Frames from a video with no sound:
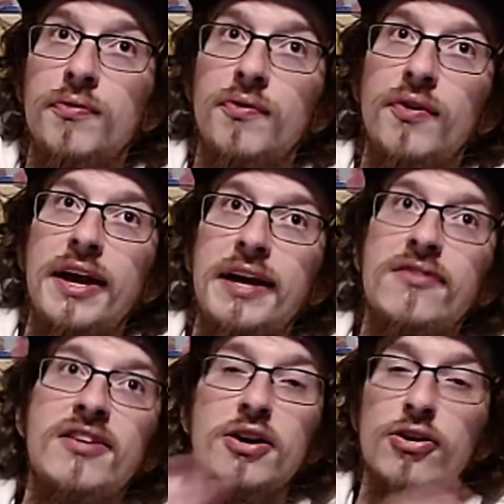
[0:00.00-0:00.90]
like
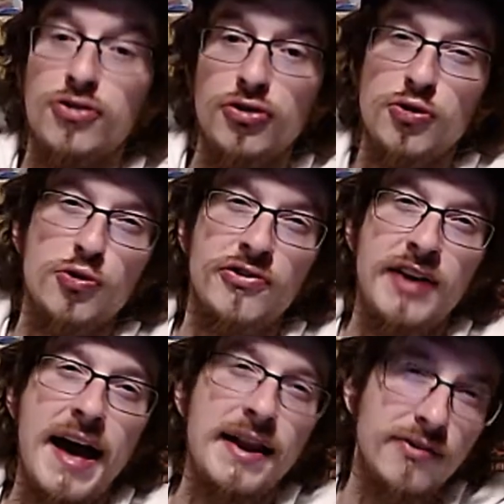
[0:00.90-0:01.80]
Tier 2
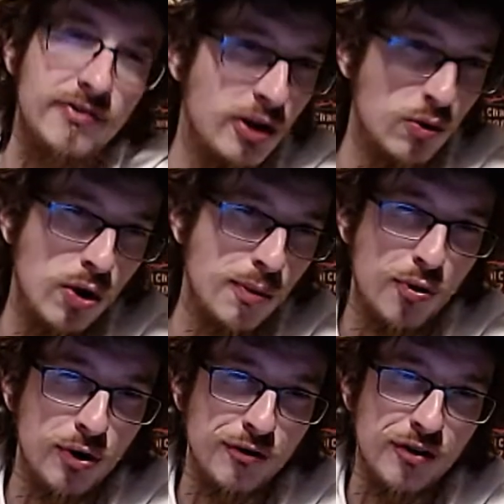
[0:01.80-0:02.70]
status, Tier
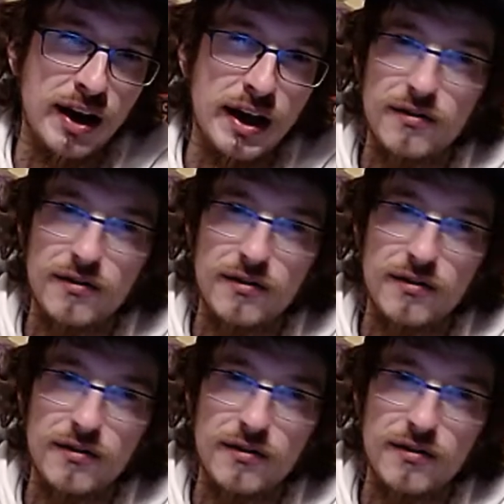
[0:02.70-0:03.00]
1.5,